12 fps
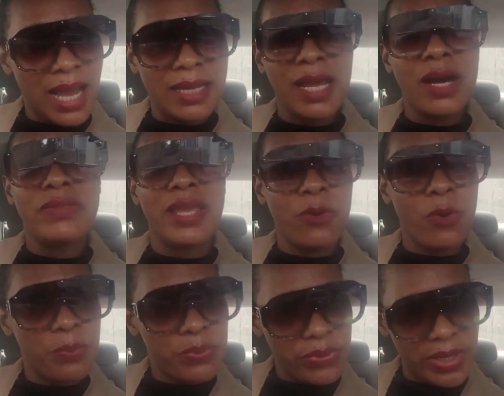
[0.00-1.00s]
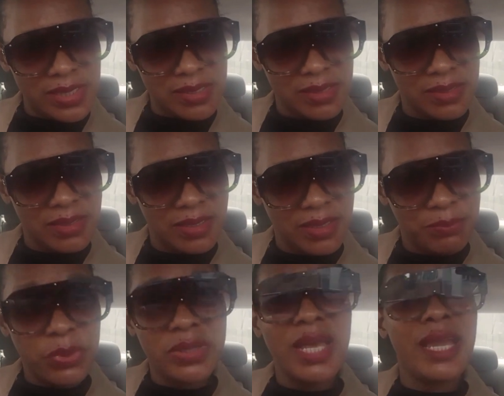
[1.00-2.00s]
and how they operate,
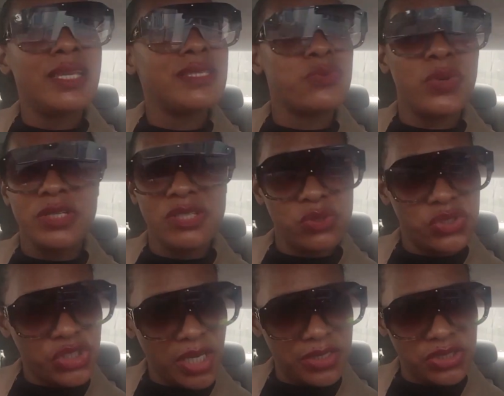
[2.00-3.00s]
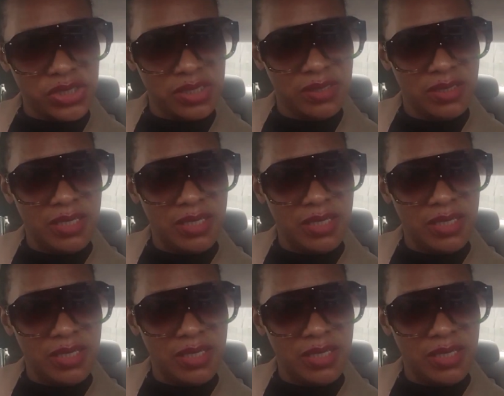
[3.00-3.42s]
but that he's ready to change